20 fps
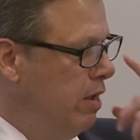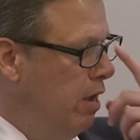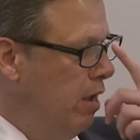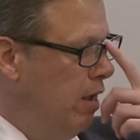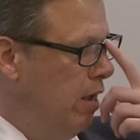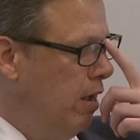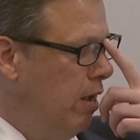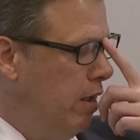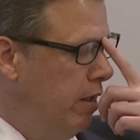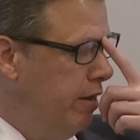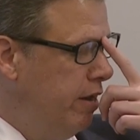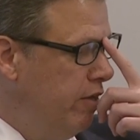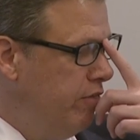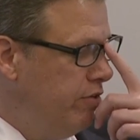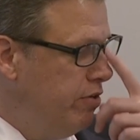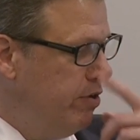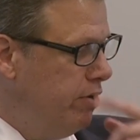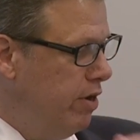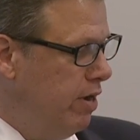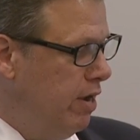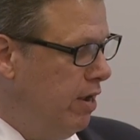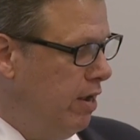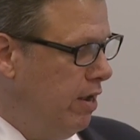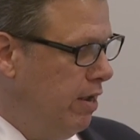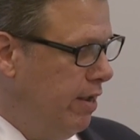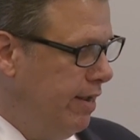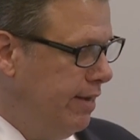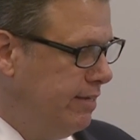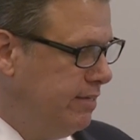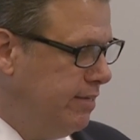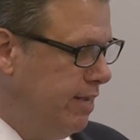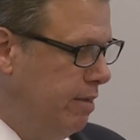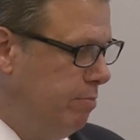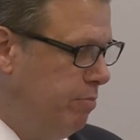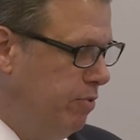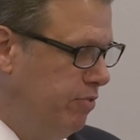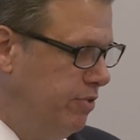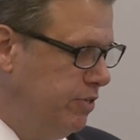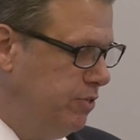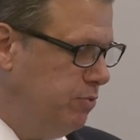Another
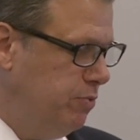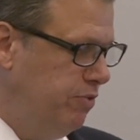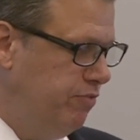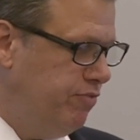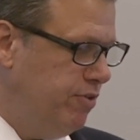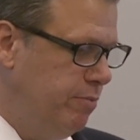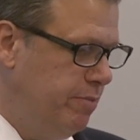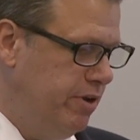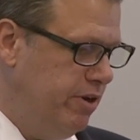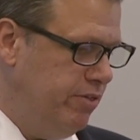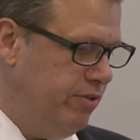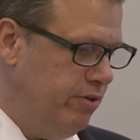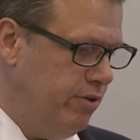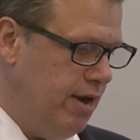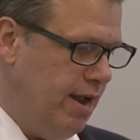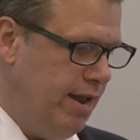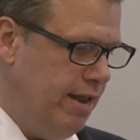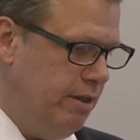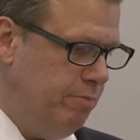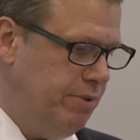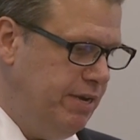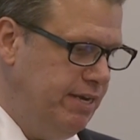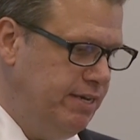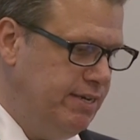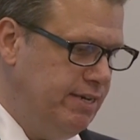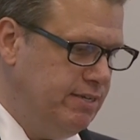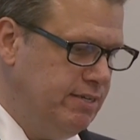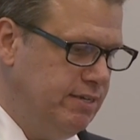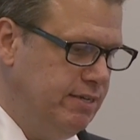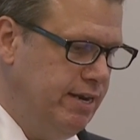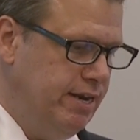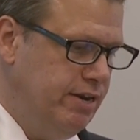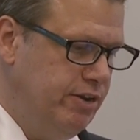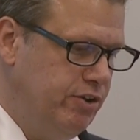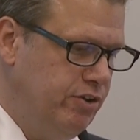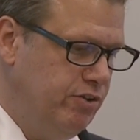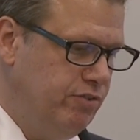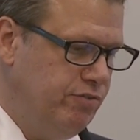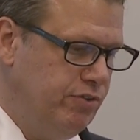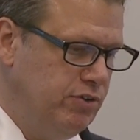example, this one from another IEP designated
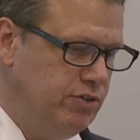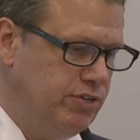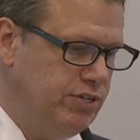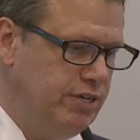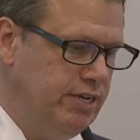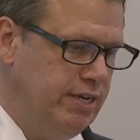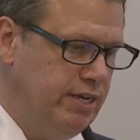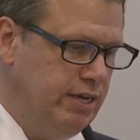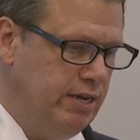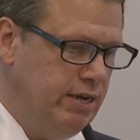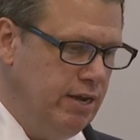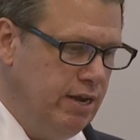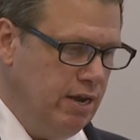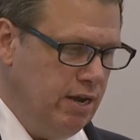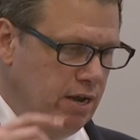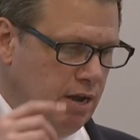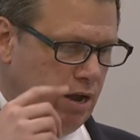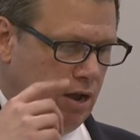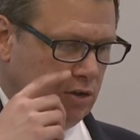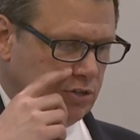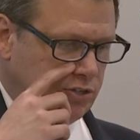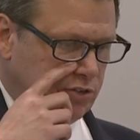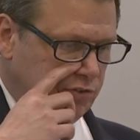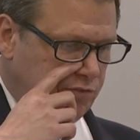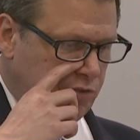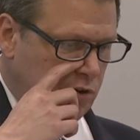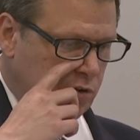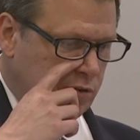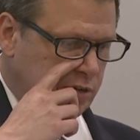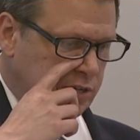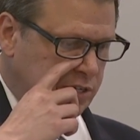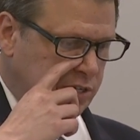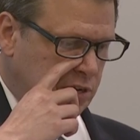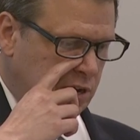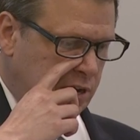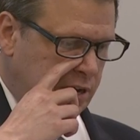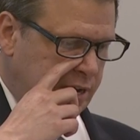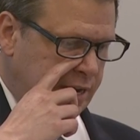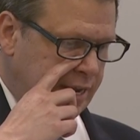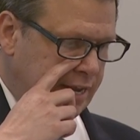university, also focused
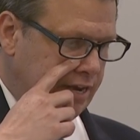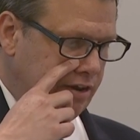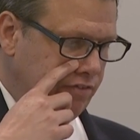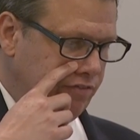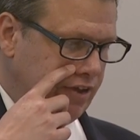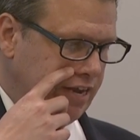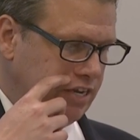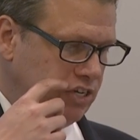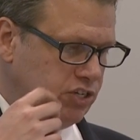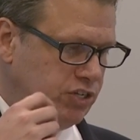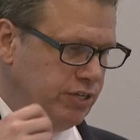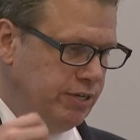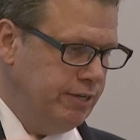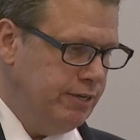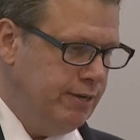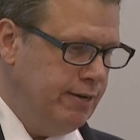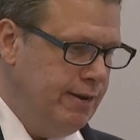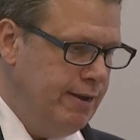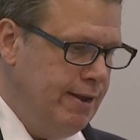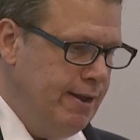on innovation.